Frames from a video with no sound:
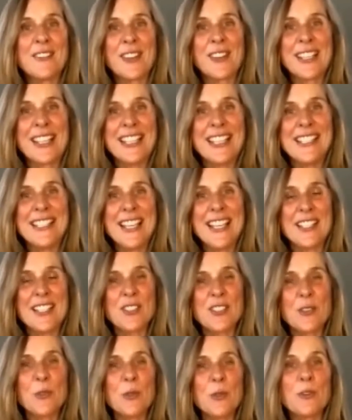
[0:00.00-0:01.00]
kids at
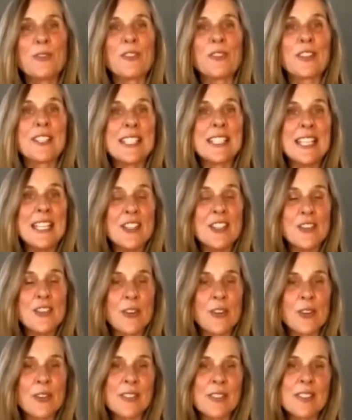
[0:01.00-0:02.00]
school, for
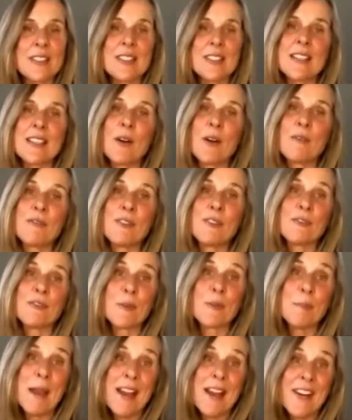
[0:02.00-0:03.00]
teachers. This is helpful
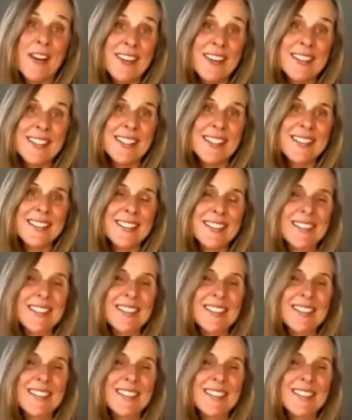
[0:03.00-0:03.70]
for parents.